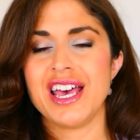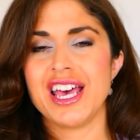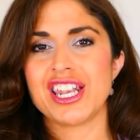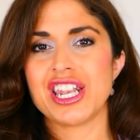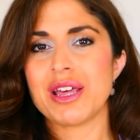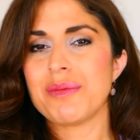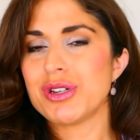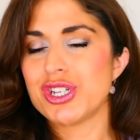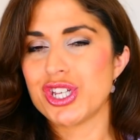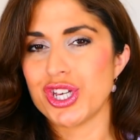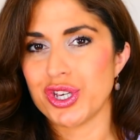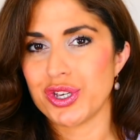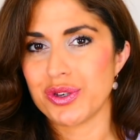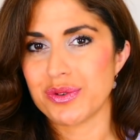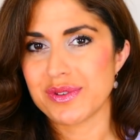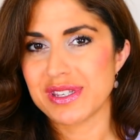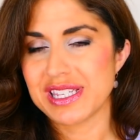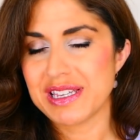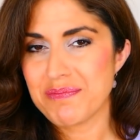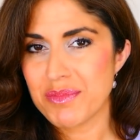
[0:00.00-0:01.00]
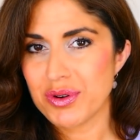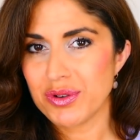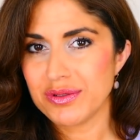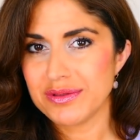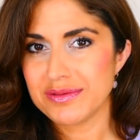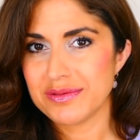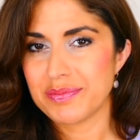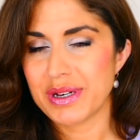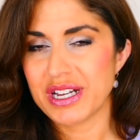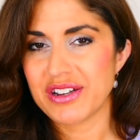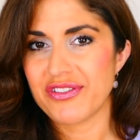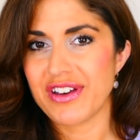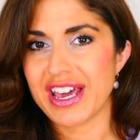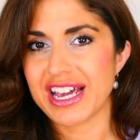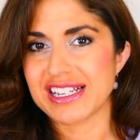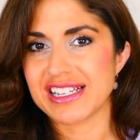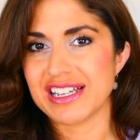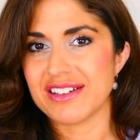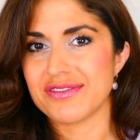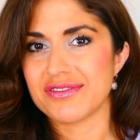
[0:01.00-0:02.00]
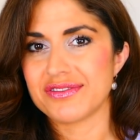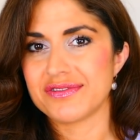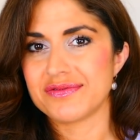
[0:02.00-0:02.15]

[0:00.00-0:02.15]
Number 2, simple but effective.